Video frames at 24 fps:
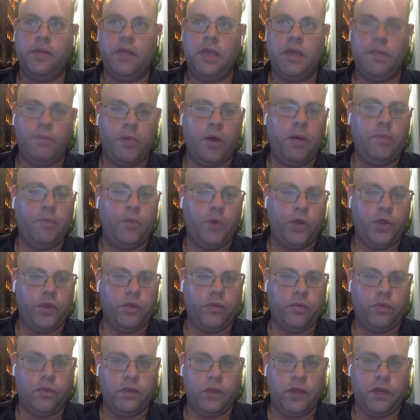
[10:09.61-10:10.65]
keep up with
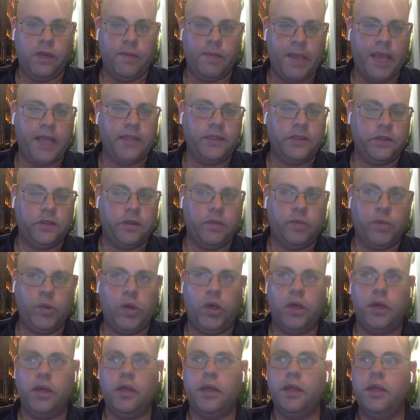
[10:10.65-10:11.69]
the demands of the
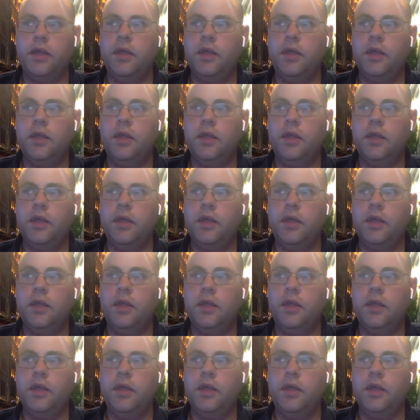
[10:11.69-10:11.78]
book.